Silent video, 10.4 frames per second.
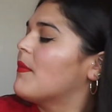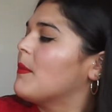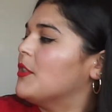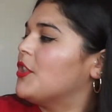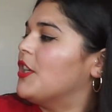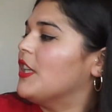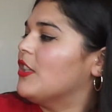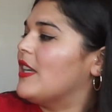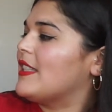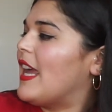maternity
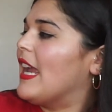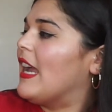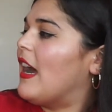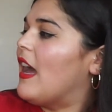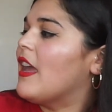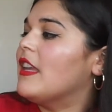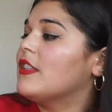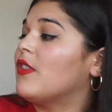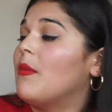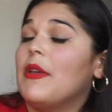dress I got
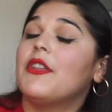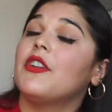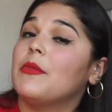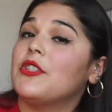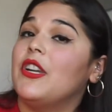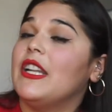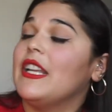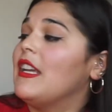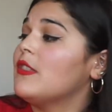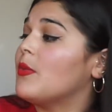is from Motherhood
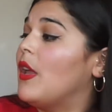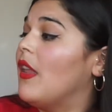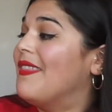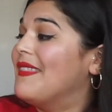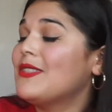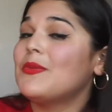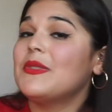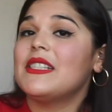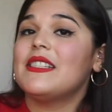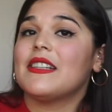Maternity as well, and this
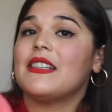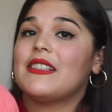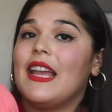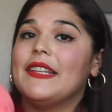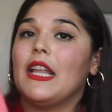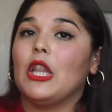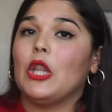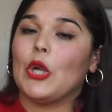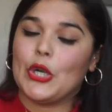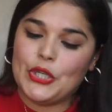one is in a size
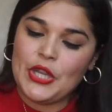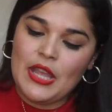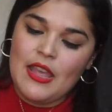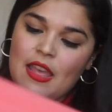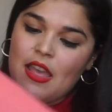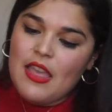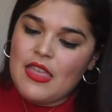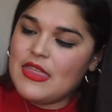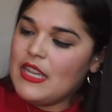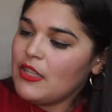large.
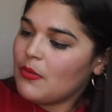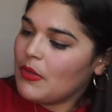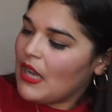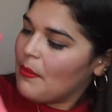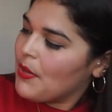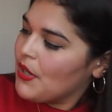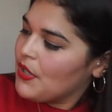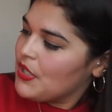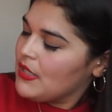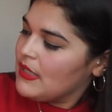This one I
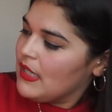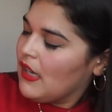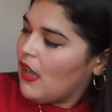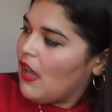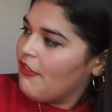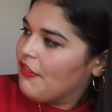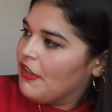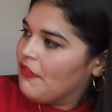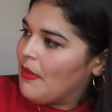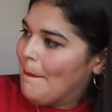purchased it off
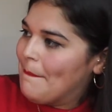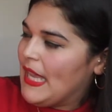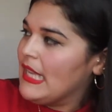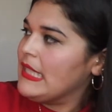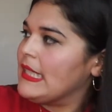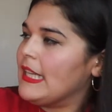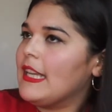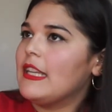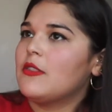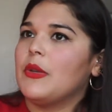of
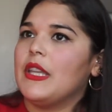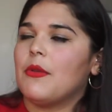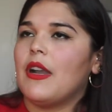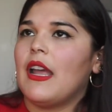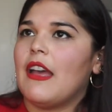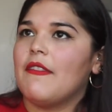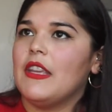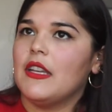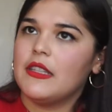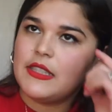Macy's when they were
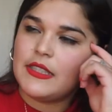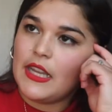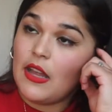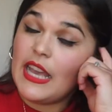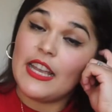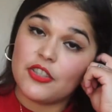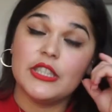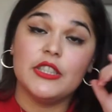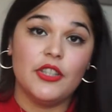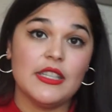having a sale. I
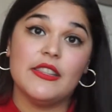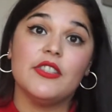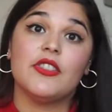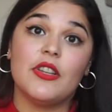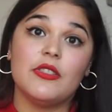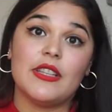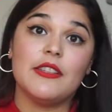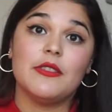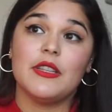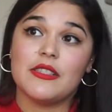actually looked in their sale
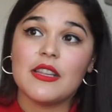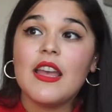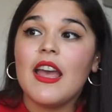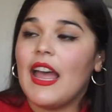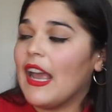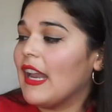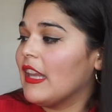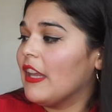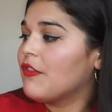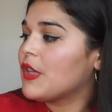sites because I got a
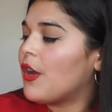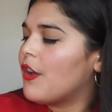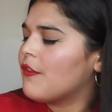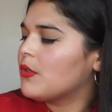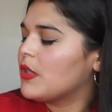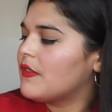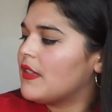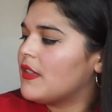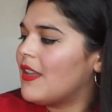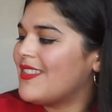gift card for
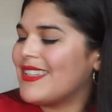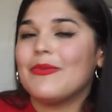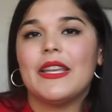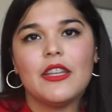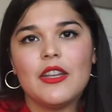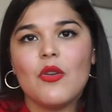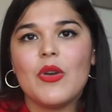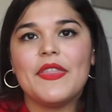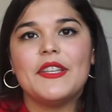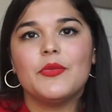$25 and I'm like, you know
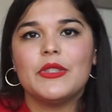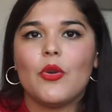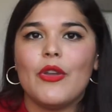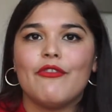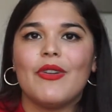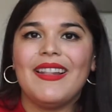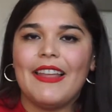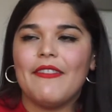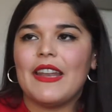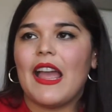what, this one's going for
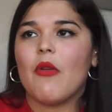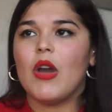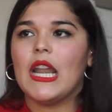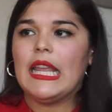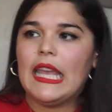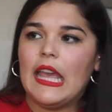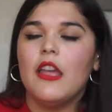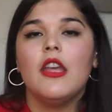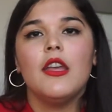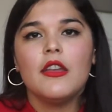$11. I want to
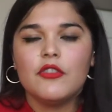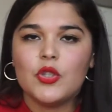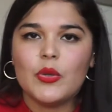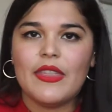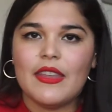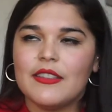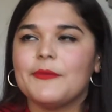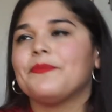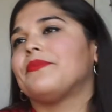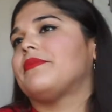get 2 of
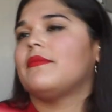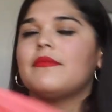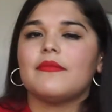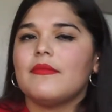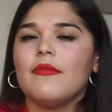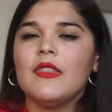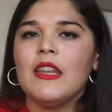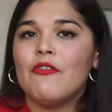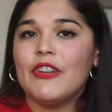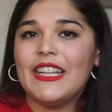these.
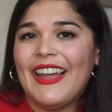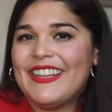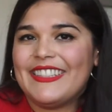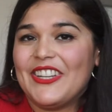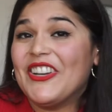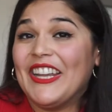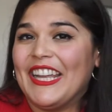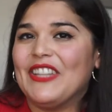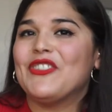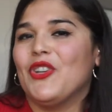Realized I couldn't
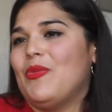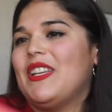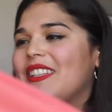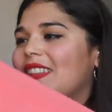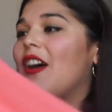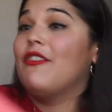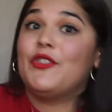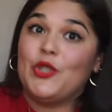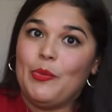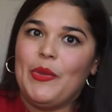get 2 because of
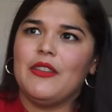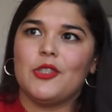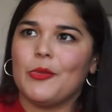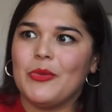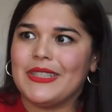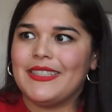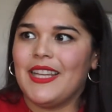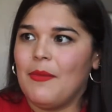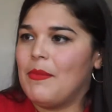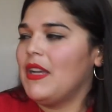shipping. Shipping was like
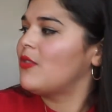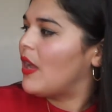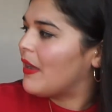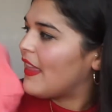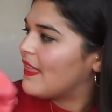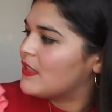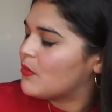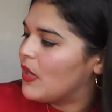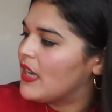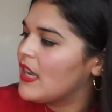$10. So I got
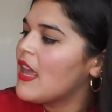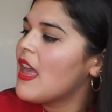this one,